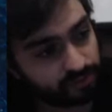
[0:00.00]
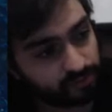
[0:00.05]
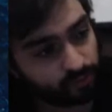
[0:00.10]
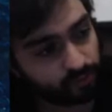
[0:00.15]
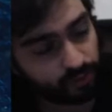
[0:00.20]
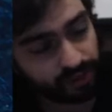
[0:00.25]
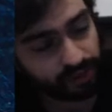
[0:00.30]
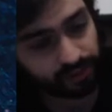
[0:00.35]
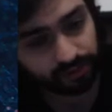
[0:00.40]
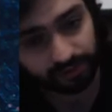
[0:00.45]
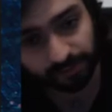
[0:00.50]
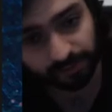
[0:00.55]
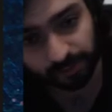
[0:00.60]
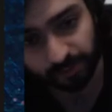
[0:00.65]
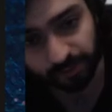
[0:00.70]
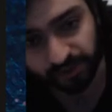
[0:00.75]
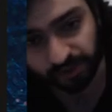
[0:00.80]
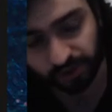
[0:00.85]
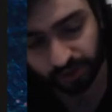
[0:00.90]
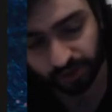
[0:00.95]
weird
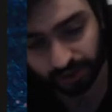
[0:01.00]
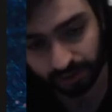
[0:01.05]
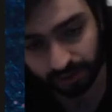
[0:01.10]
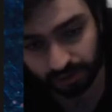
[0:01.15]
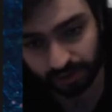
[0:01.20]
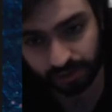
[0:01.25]
position.